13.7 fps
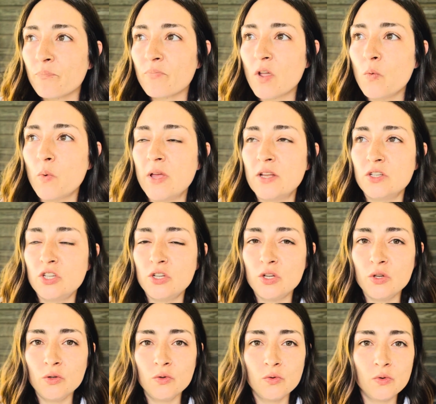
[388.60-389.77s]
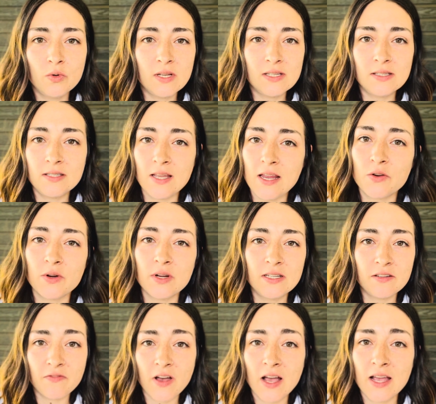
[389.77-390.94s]
when two sacred,
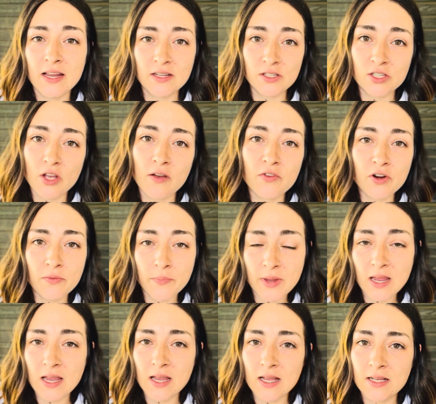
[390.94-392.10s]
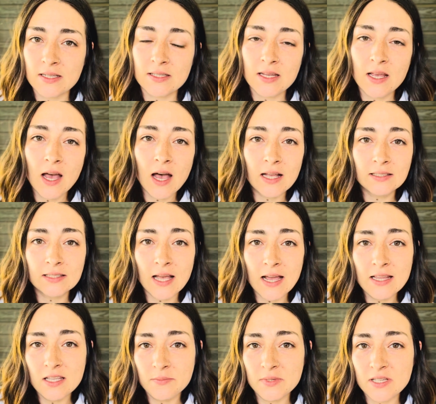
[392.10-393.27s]
divine, sovereign beings
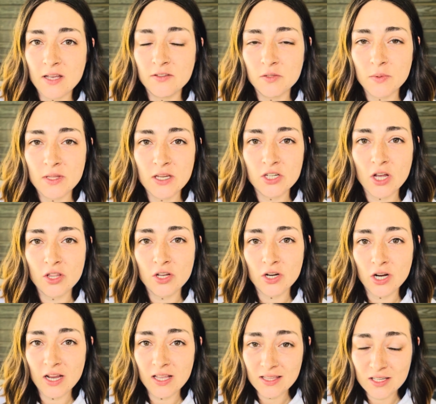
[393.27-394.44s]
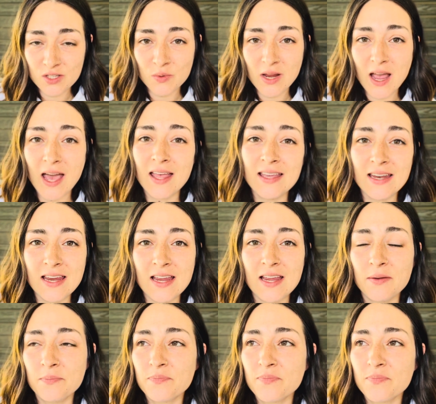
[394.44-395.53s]
align themselves with each other in this reality,